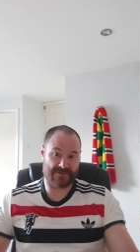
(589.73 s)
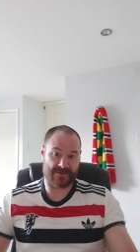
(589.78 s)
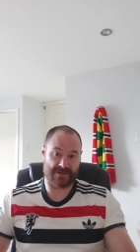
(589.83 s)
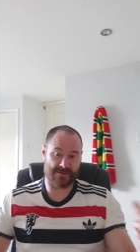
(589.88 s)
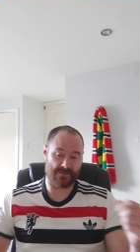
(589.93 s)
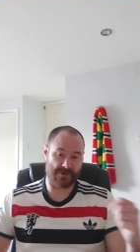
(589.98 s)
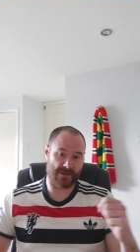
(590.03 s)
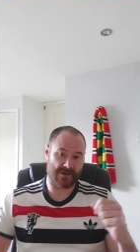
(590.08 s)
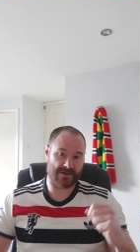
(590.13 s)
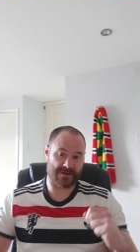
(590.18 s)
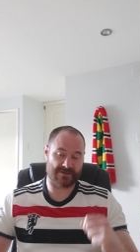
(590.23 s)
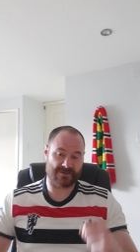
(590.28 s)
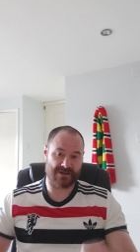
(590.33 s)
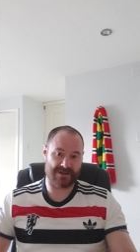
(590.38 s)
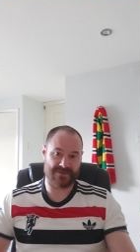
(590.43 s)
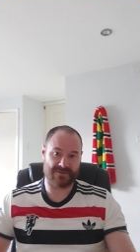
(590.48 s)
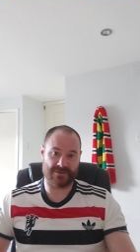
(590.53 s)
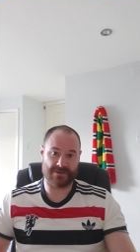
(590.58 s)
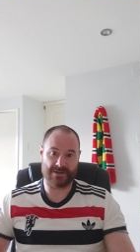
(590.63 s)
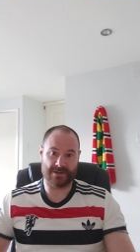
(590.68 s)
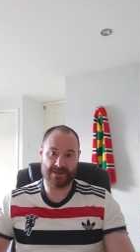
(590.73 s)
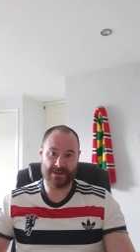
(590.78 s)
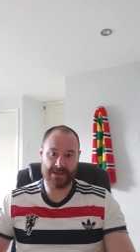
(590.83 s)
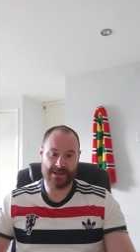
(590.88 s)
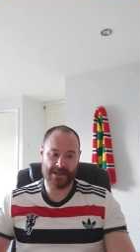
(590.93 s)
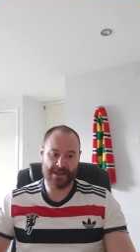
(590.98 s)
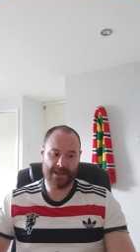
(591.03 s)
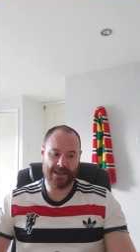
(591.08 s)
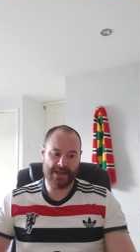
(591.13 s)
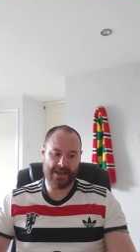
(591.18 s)
Marcus Rashford.
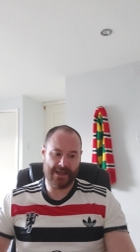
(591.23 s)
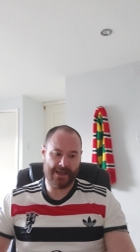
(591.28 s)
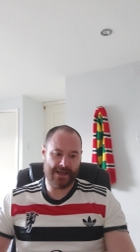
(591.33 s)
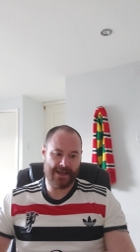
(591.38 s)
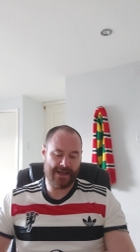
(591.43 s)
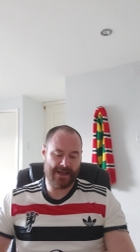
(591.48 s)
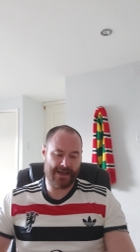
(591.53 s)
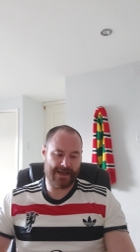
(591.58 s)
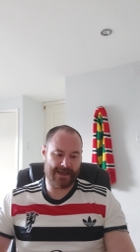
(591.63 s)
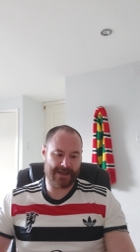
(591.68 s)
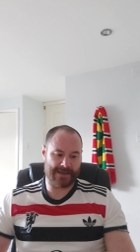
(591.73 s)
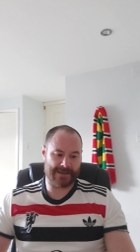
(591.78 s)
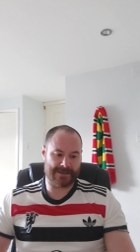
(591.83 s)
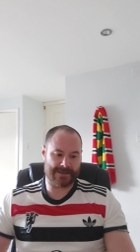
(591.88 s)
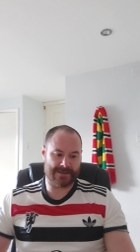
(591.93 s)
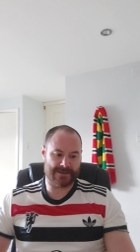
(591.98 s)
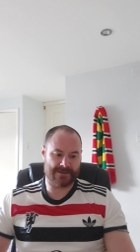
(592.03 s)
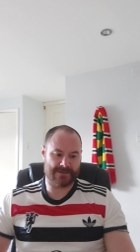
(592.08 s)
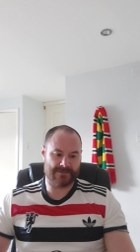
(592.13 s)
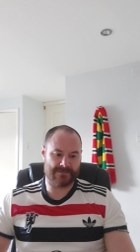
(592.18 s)
And